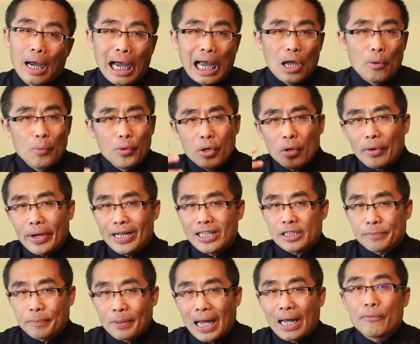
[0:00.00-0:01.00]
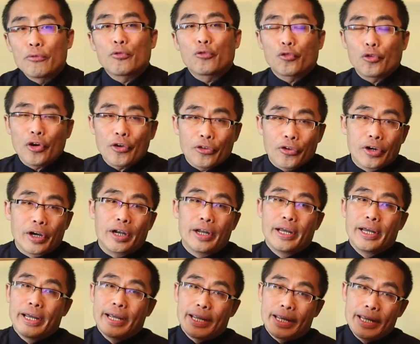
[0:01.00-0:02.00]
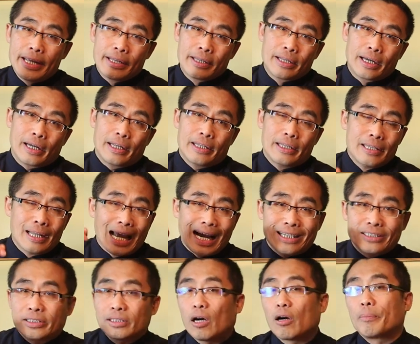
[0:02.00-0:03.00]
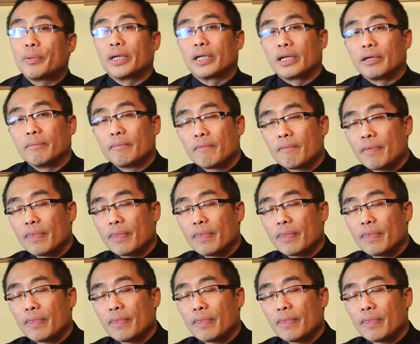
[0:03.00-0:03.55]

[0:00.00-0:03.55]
I will explain further in the next topic.